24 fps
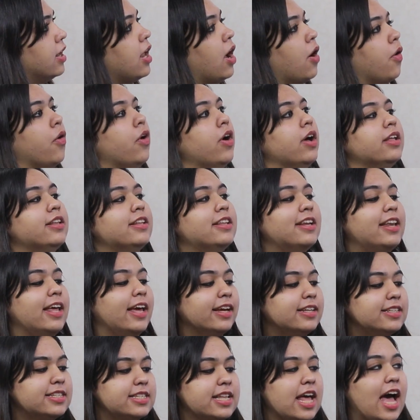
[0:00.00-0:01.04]
Now, the
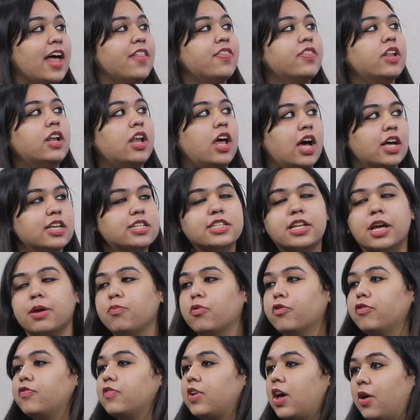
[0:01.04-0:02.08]
next and the last type
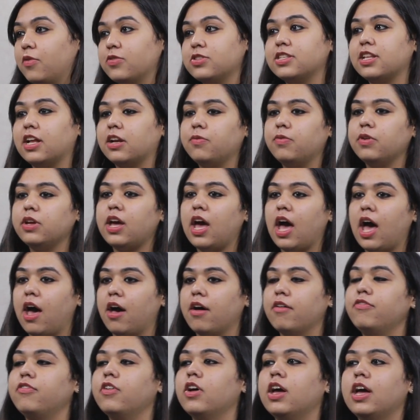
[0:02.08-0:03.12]
of nouns that we
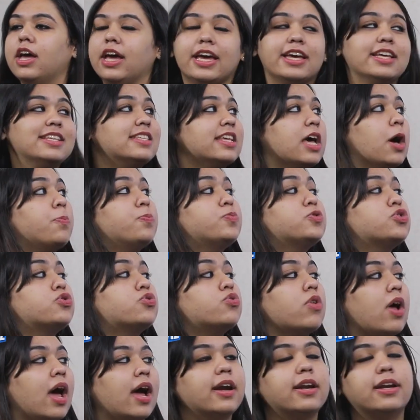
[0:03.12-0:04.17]
have is
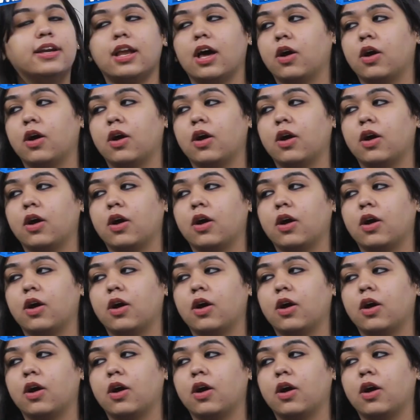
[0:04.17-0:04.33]
abstract